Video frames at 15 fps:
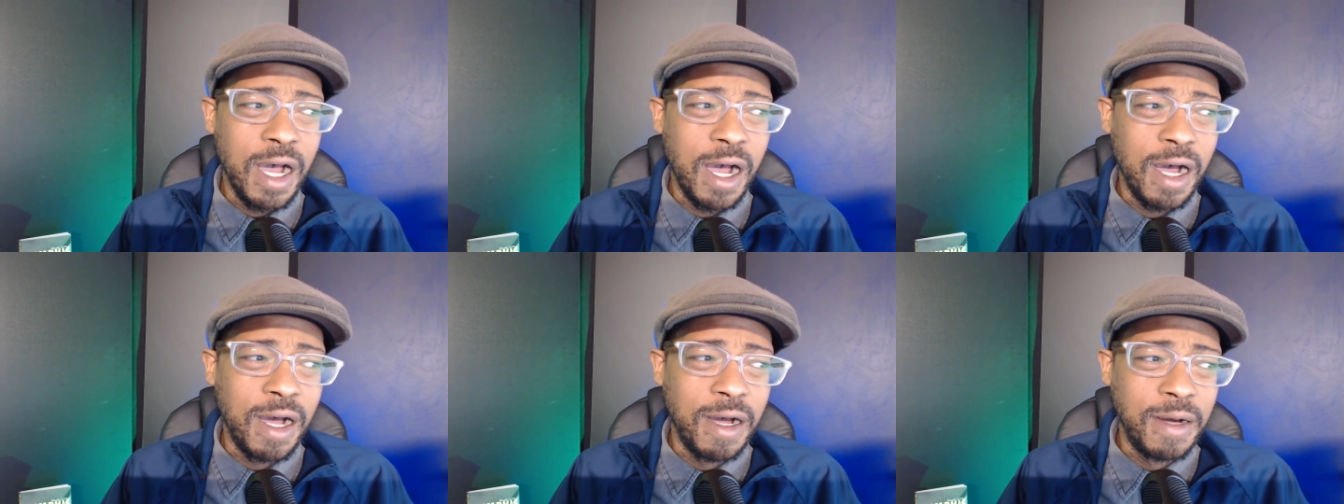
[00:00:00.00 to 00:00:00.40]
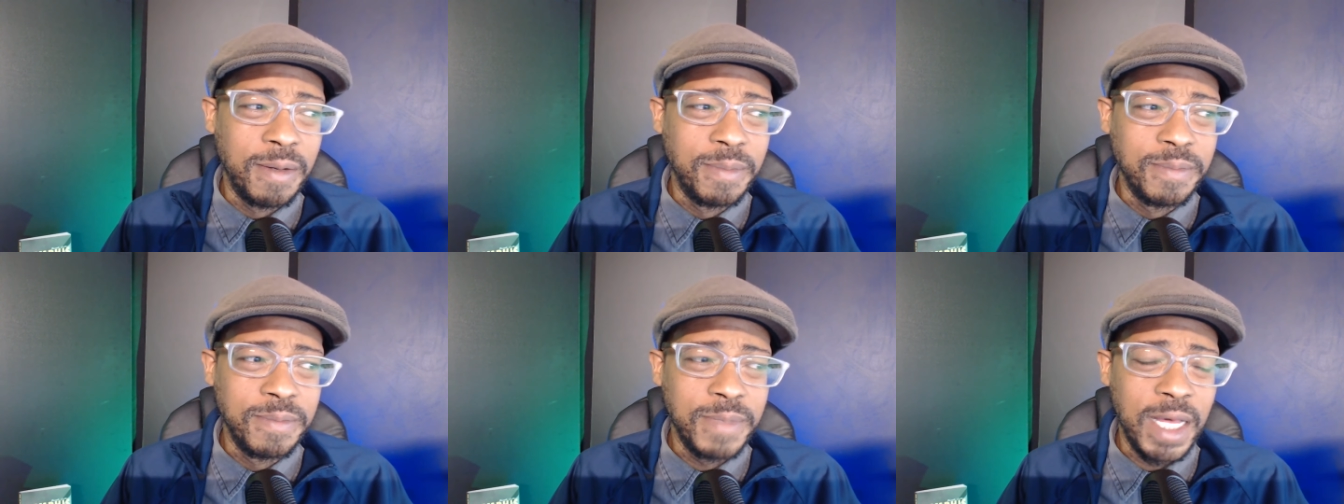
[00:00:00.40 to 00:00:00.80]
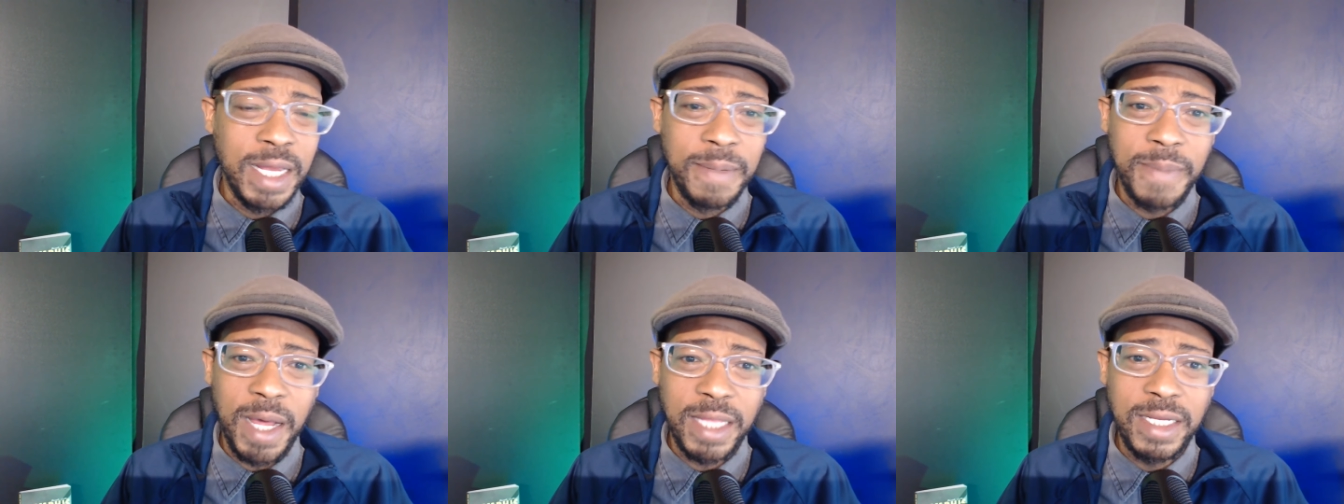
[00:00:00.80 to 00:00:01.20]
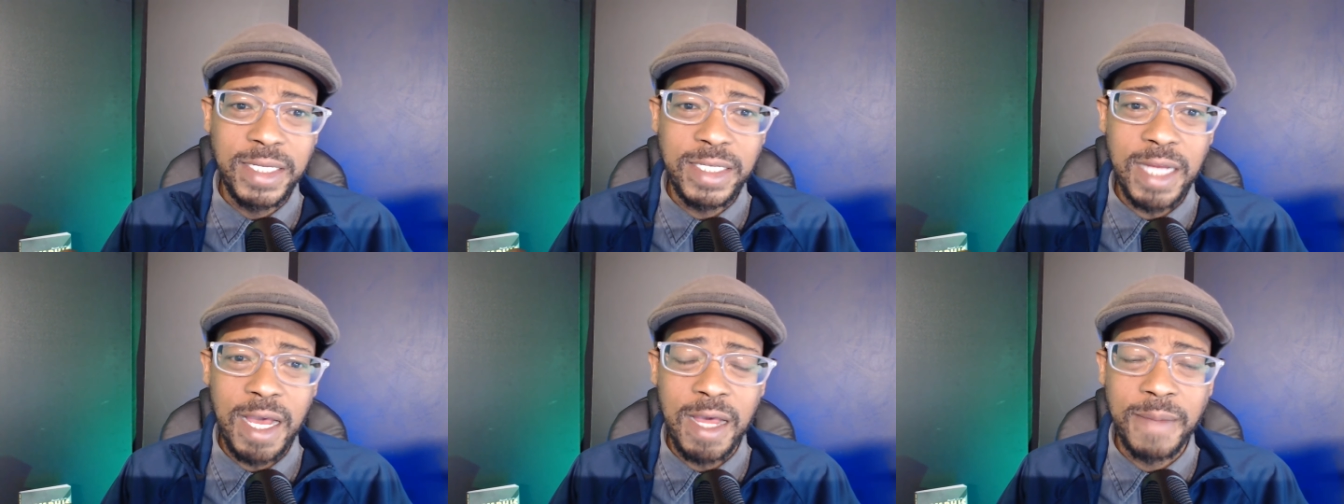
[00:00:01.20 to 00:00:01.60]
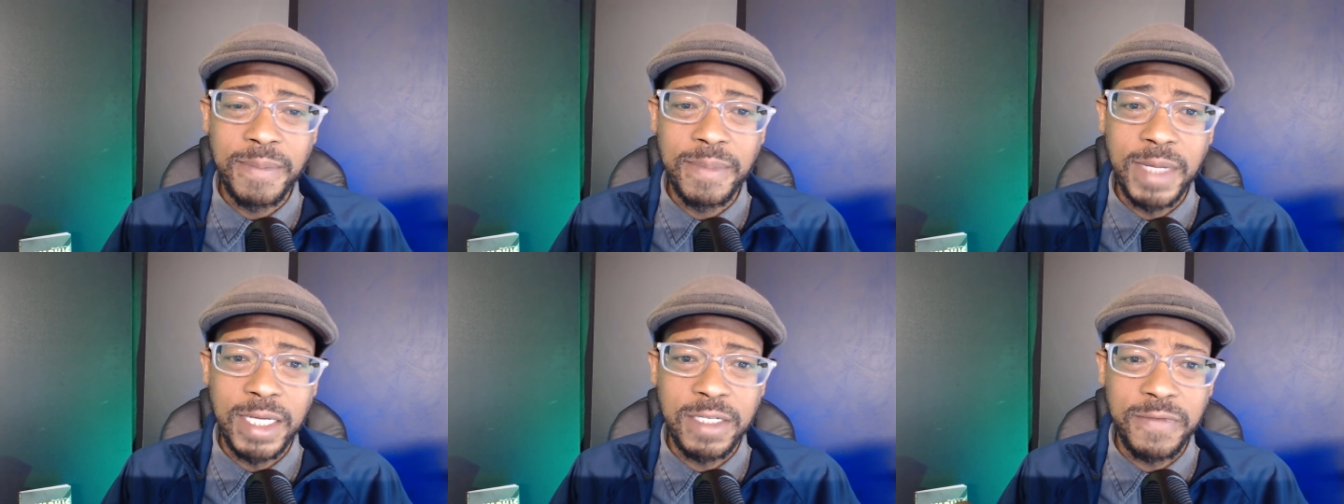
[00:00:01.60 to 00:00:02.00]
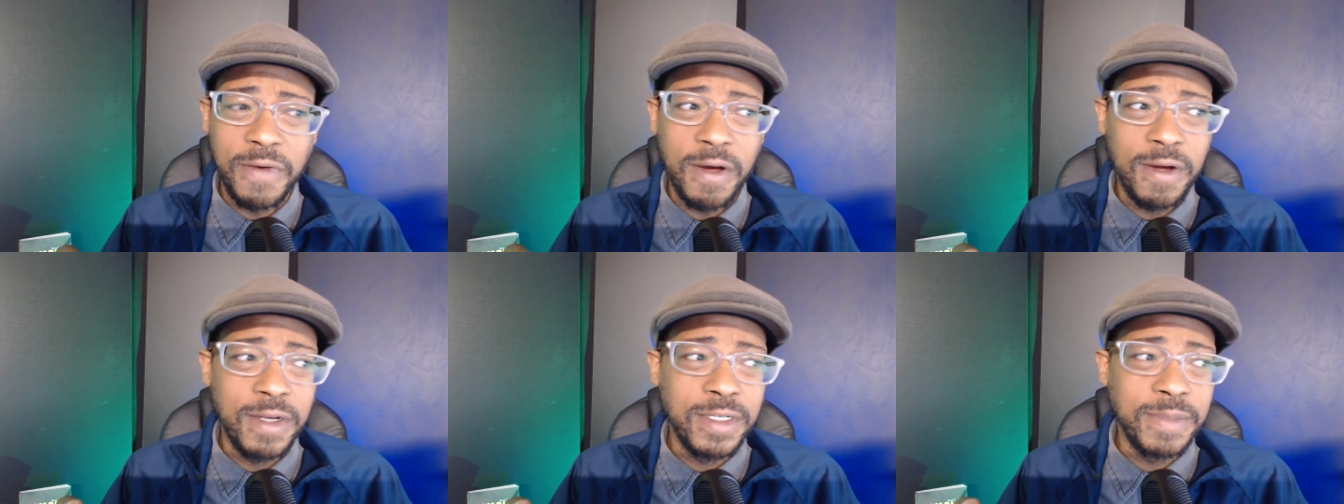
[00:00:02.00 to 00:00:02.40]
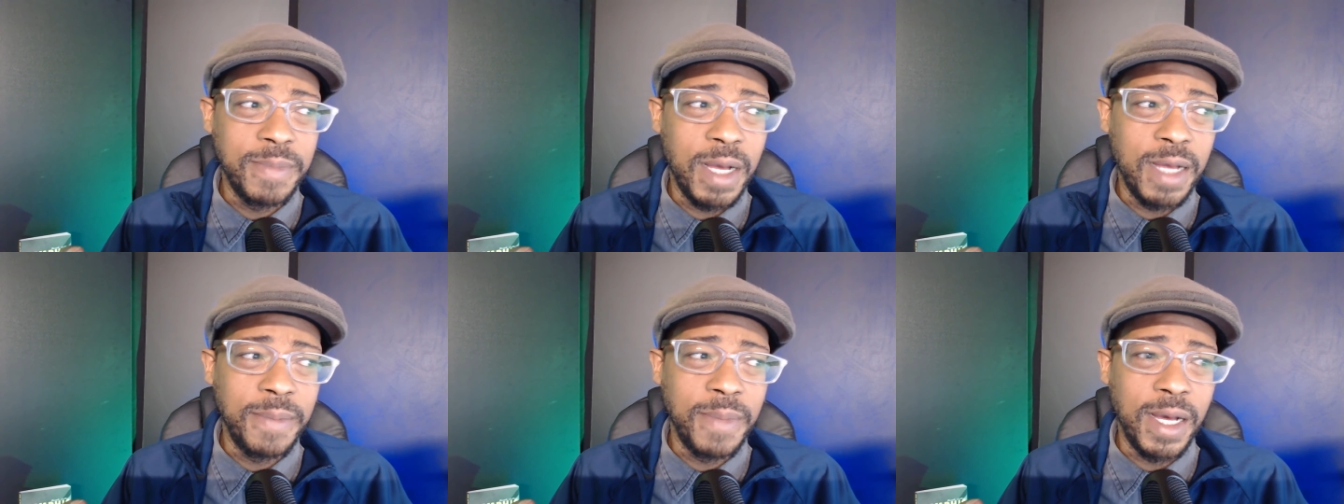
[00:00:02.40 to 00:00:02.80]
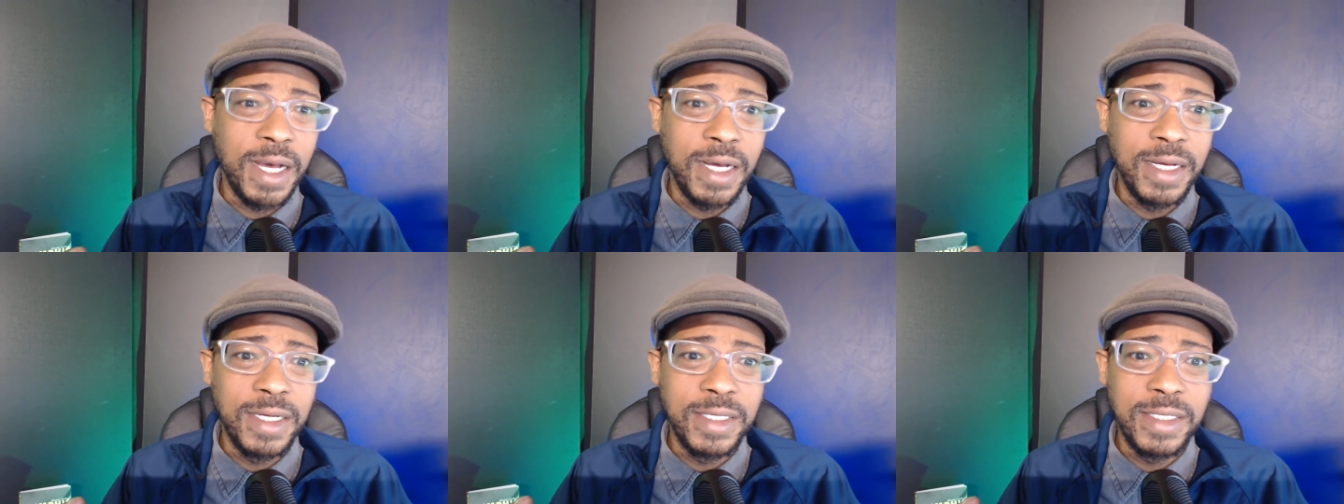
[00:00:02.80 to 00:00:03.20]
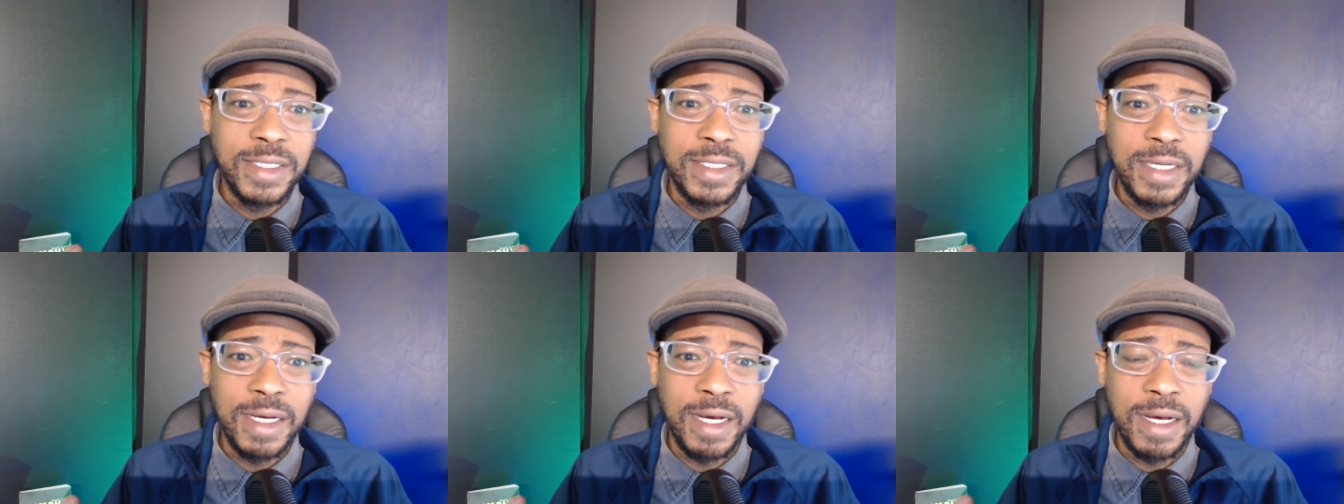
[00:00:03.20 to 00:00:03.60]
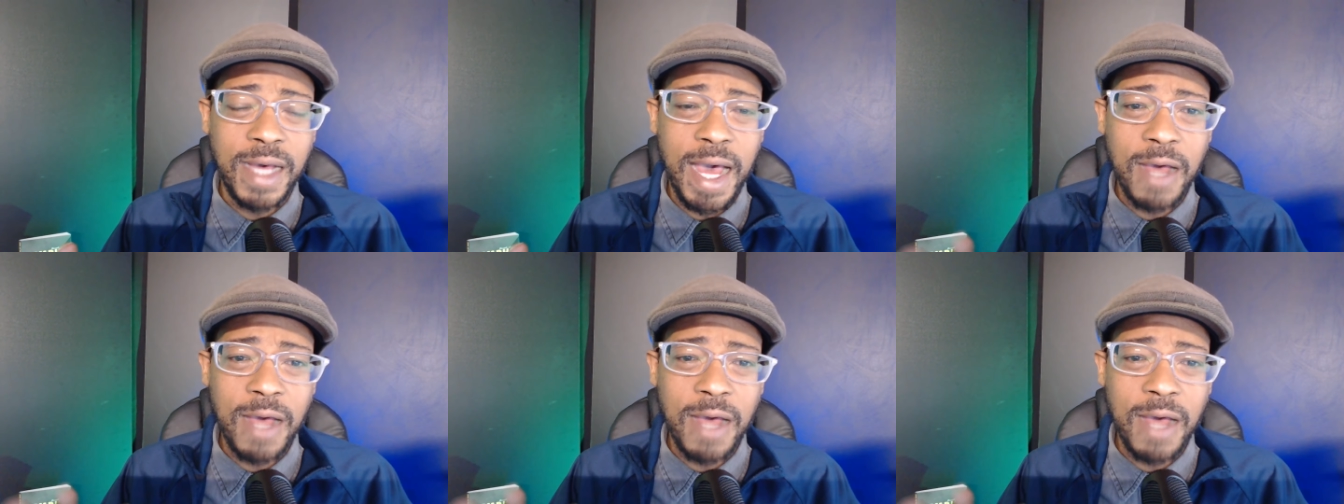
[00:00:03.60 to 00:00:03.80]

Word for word: Um, and by this time, as far as my my uh,